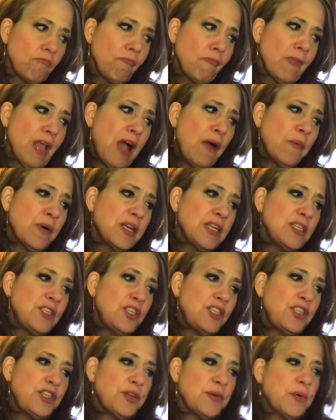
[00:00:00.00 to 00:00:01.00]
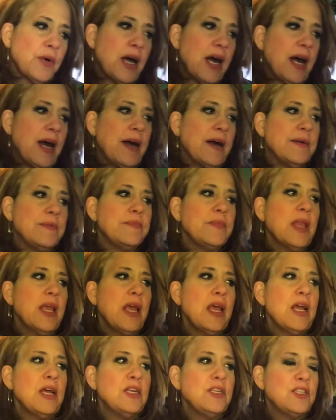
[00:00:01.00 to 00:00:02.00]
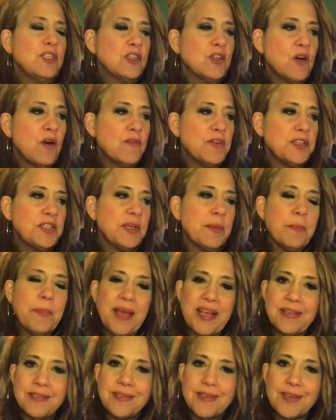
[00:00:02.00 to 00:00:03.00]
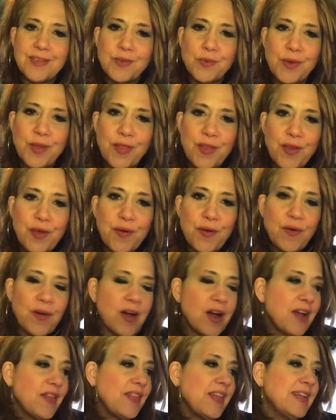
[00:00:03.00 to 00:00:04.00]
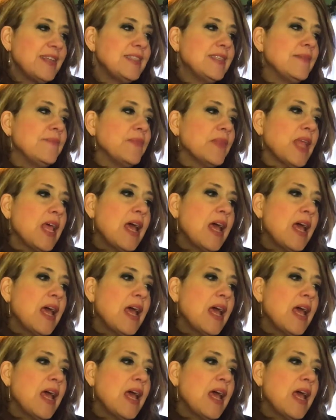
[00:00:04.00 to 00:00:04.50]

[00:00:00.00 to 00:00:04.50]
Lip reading: wanted to just go over some basics with you on this.